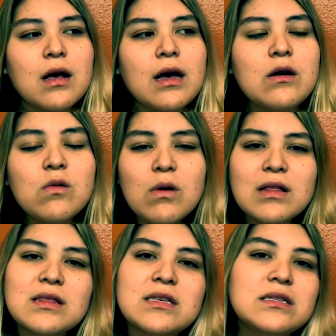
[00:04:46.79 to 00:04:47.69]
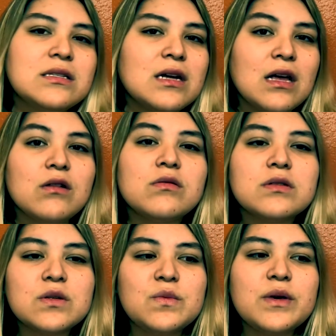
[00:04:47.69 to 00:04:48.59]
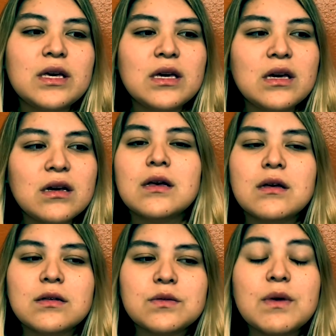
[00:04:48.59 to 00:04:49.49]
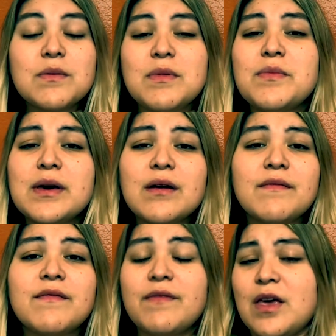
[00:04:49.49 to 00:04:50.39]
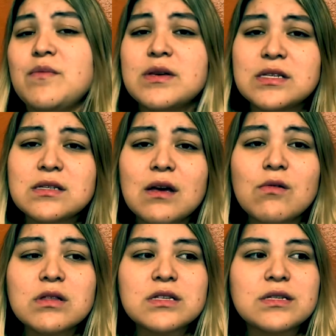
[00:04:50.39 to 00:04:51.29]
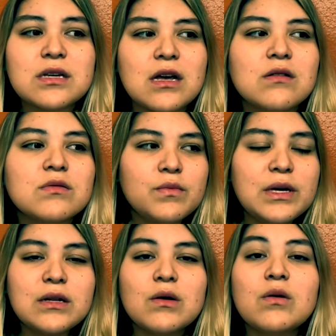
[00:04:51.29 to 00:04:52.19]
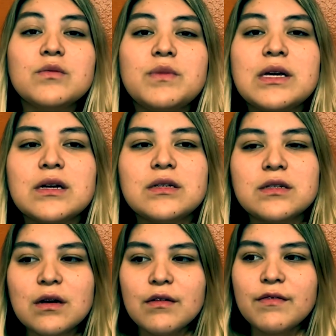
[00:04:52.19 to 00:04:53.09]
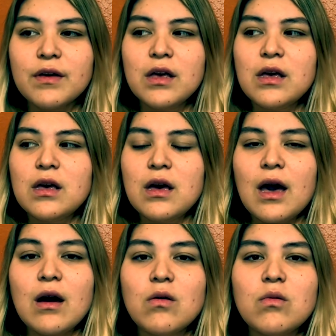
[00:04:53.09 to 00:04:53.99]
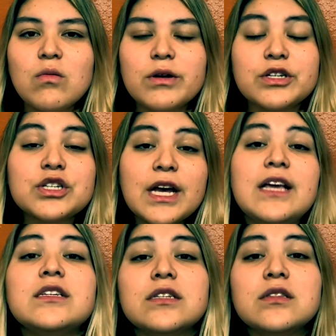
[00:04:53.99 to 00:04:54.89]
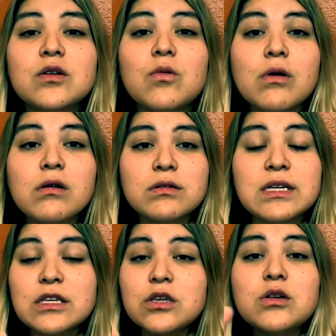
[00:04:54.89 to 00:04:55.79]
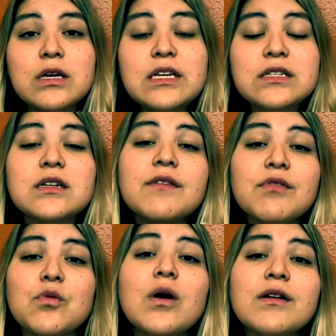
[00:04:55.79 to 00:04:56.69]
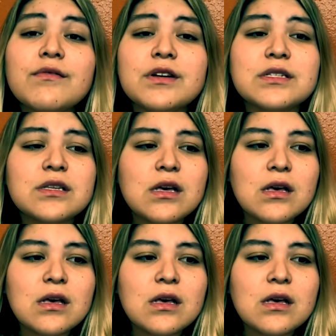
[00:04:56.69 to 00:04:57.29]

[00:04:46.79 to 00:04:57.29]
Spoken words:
I don't want this channel to make me become famous. I want this channel to be known because of how we're changing the world, each and every one of us.